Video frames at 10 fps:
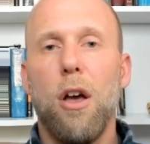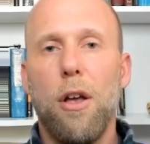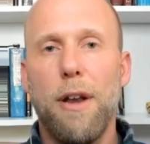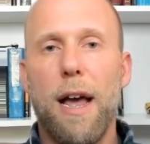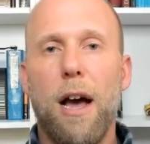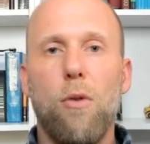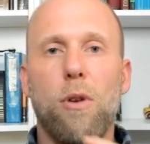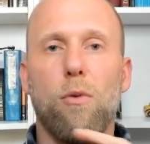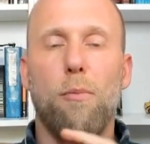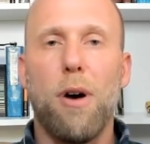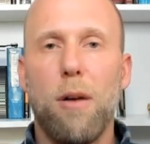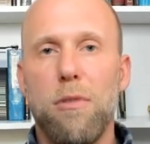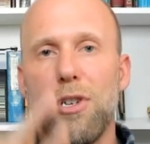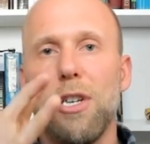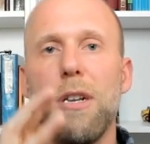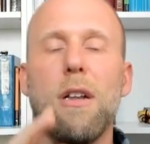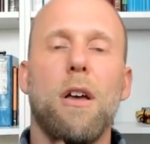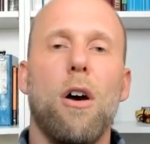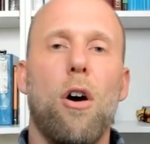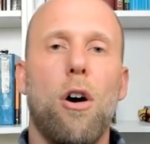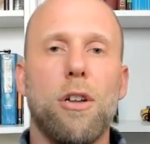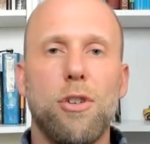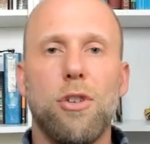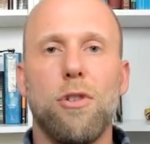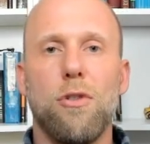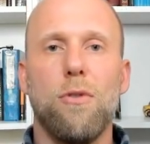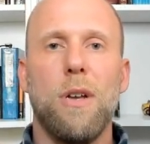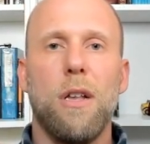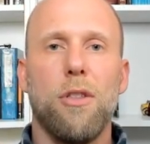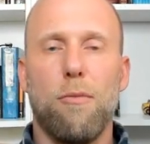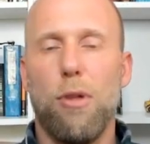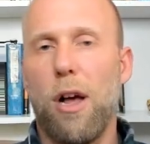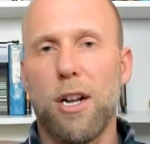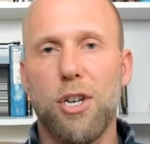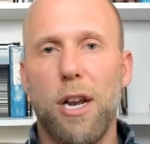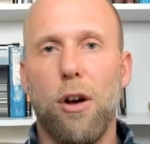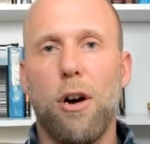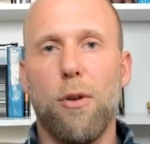Now we will publish it onto the blockchain.